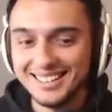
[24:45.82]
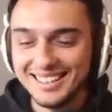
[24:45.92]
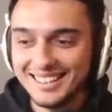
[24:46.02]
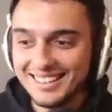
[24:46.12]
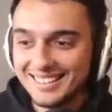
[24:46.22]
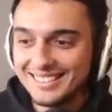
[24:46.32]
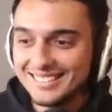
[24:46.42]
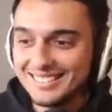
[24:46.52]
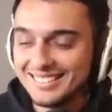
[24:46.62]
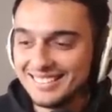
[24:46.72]

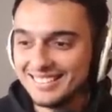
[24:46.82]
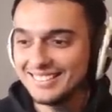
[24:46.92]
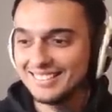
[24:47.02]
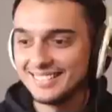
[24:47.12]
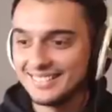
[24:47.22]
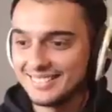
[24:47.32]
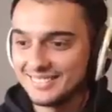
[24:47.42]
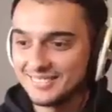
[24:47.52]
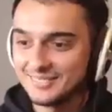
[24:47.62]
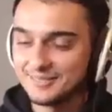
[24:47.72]

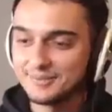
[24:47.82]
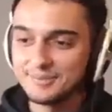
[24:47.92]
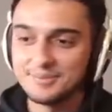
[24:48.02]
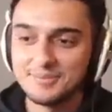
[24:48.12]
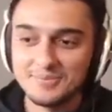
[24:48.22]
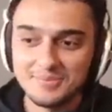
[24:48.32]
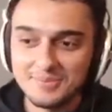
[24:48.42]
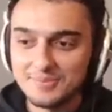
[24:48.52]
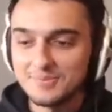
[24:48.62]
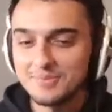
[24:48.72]

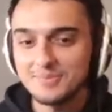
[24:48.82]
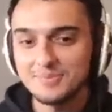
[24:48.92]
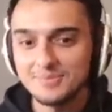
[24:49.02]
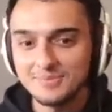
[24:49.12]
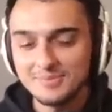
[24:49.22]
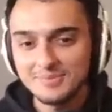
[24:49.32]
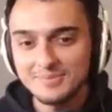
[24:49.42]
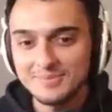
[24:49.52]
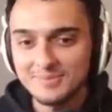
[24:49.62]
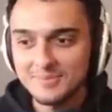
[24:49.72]

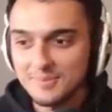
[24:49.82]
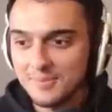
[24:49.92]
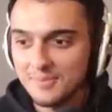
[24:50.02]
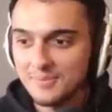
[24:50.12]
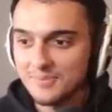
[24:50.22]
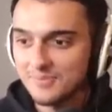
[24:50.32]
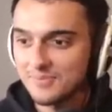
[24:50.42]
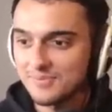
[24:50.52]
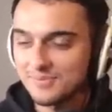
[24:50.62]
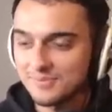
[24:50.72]

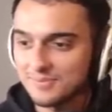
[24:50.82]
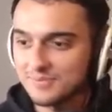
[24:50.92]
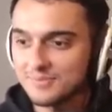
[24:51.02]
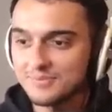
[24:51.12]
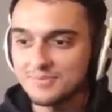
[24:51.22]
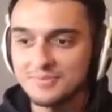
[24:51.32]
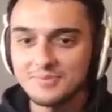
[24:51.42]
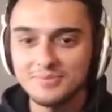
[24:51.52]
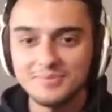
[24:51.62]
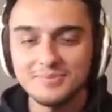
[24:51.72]

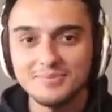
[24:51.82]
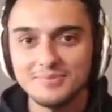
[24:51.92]
No words are spoken by the person on screen.